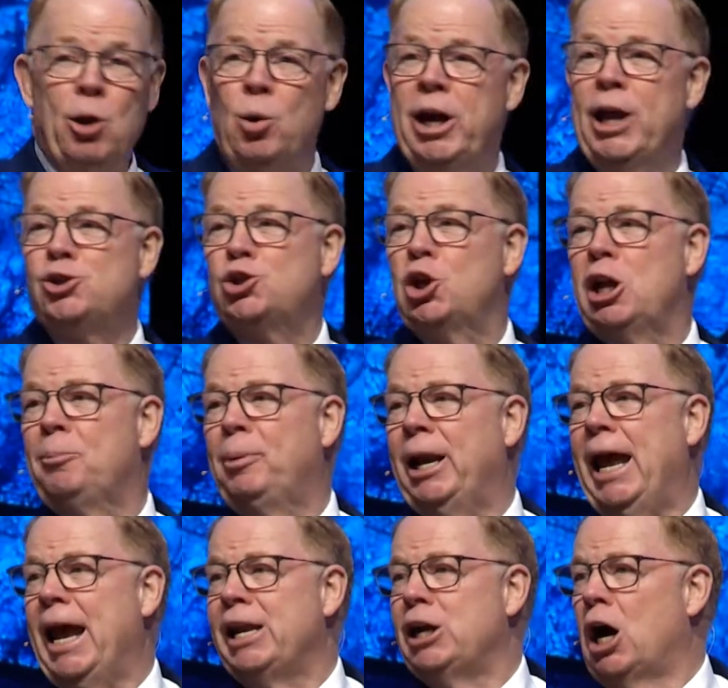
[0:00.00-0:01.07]
when they stood up in
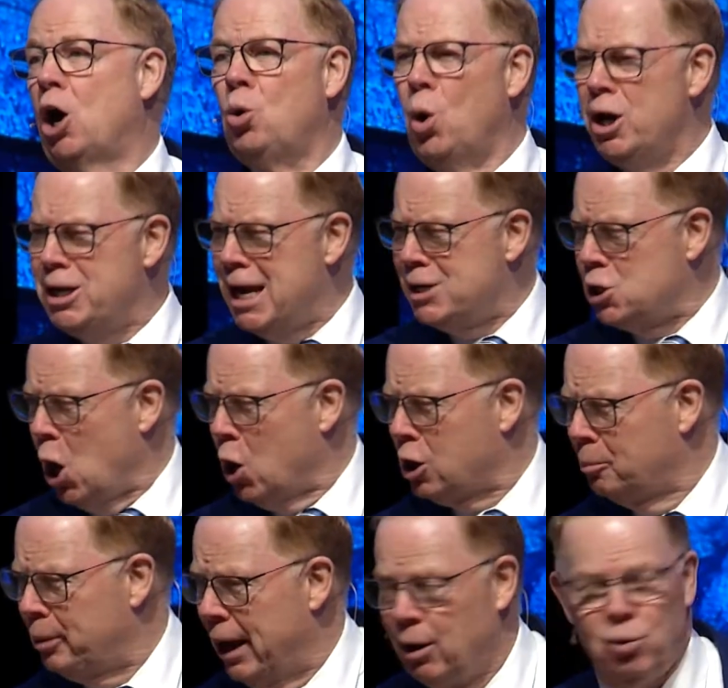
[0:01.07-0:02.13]
Antioch, what did they talk
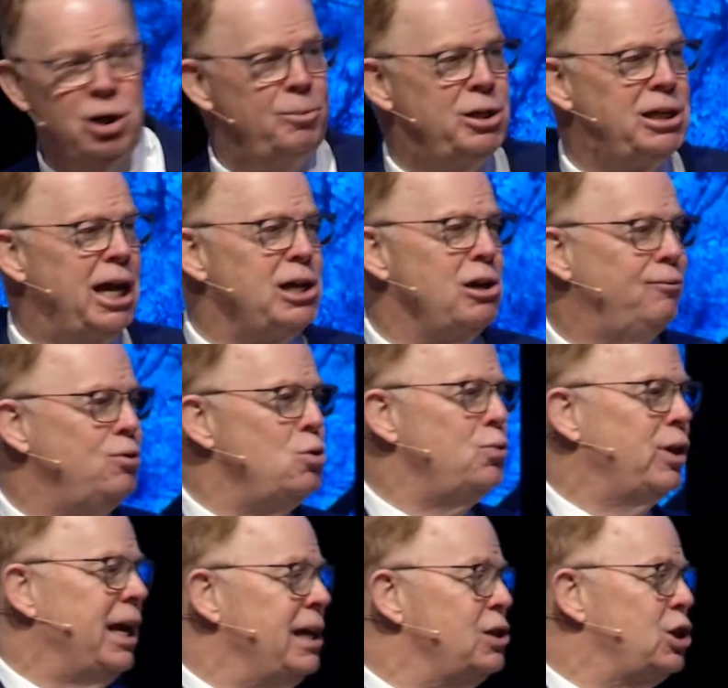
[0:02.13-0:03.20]
about? Well, let me tell you a few
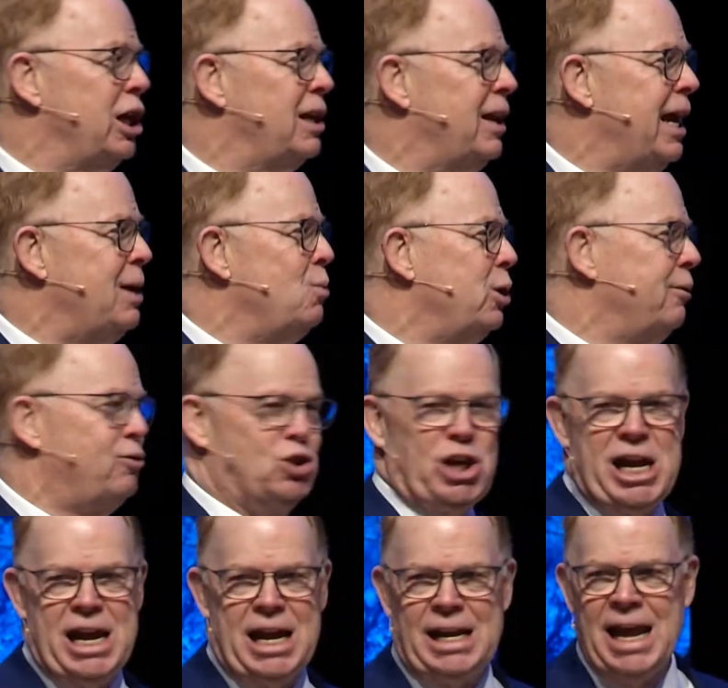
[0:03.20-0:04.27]
things that they would have
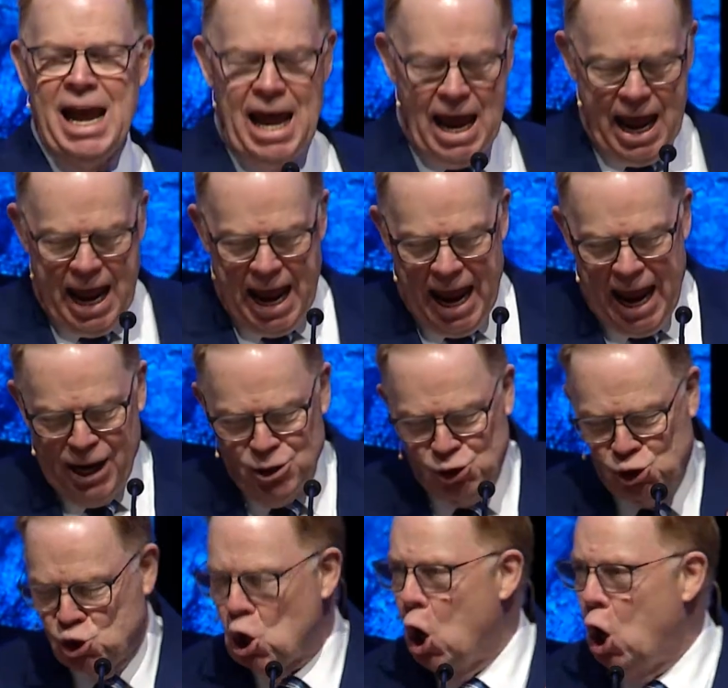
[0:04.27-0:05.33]
said uh, as
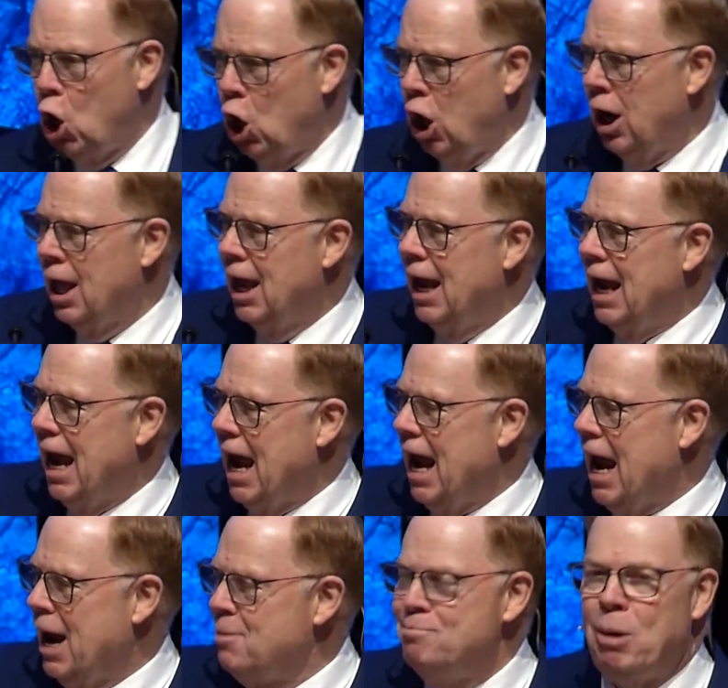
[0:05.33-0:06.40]
Saul uh,
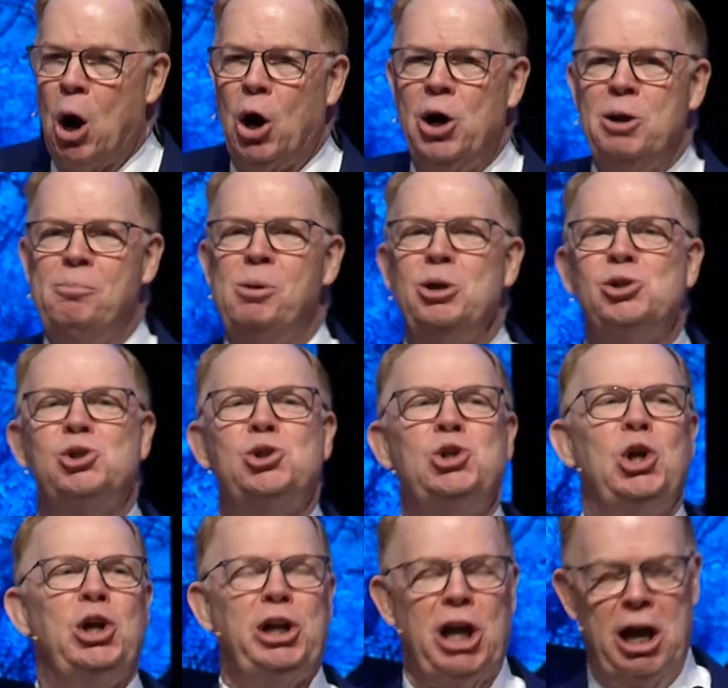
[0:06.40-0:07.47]
and Barnabas
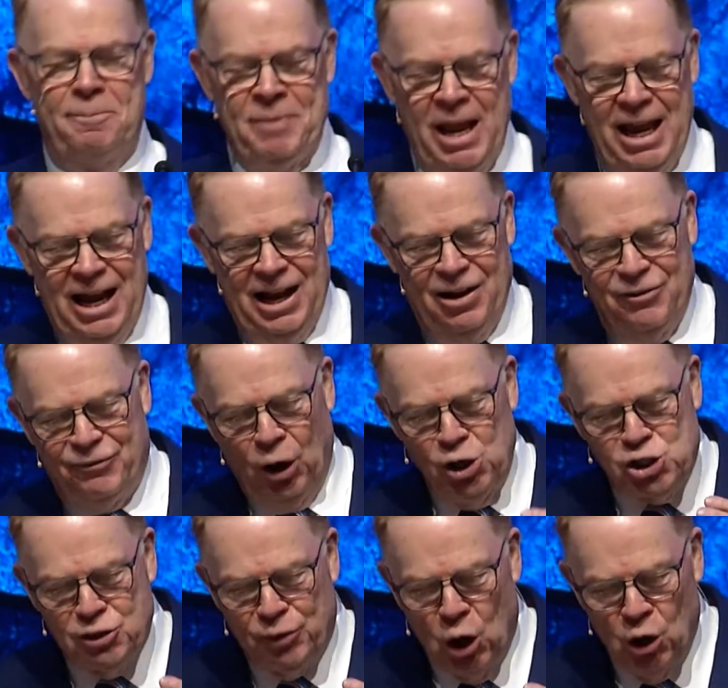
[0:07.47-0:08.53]
stood up. Uh,
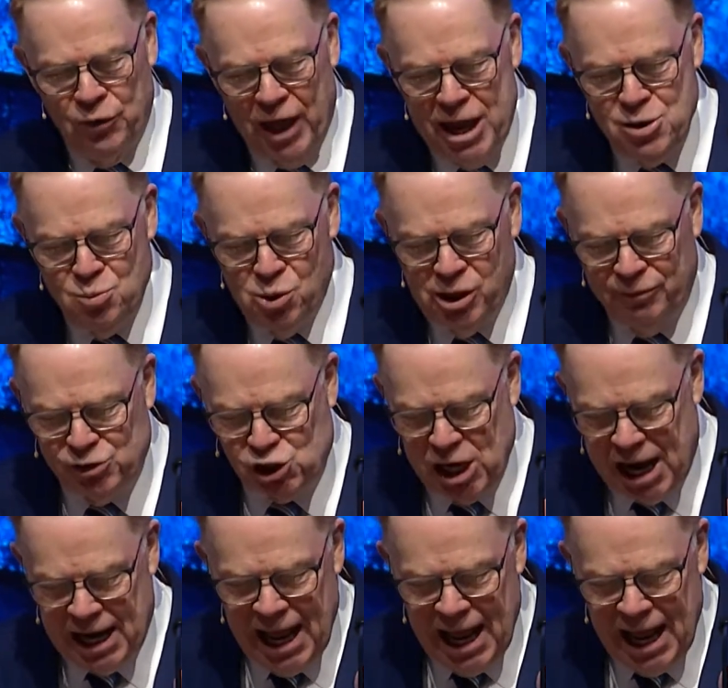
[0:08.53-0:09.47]
first of all, they would have said,